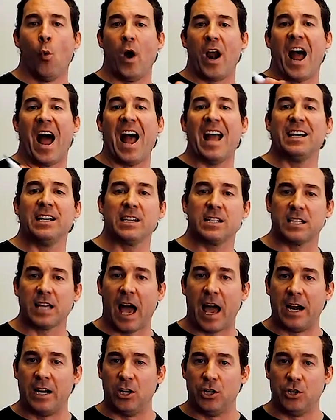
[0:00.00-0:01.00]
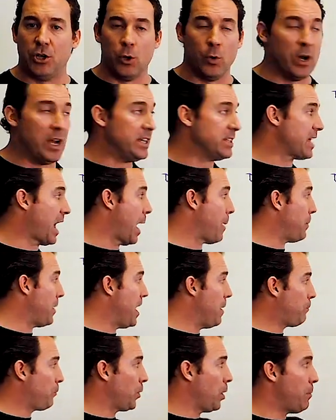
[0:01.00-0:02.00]
What I decided to do is
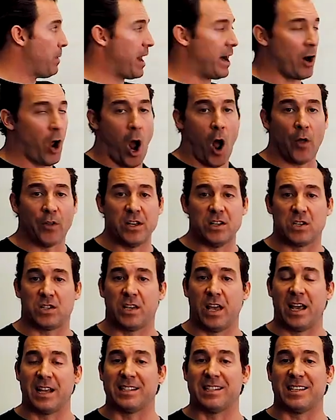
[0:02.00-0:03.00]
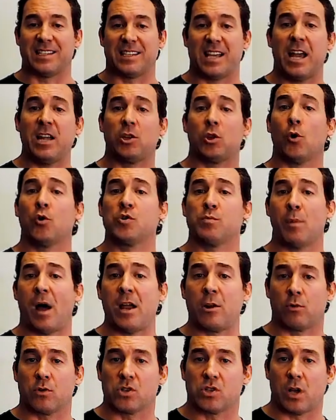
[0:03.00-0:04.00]
I've implemented all these things is take those
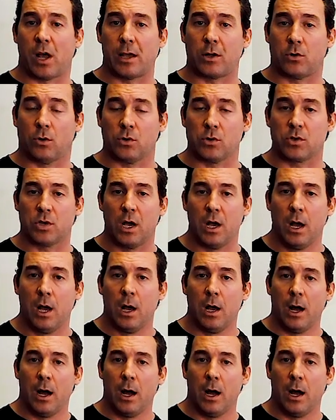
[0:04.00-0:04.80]
microcycles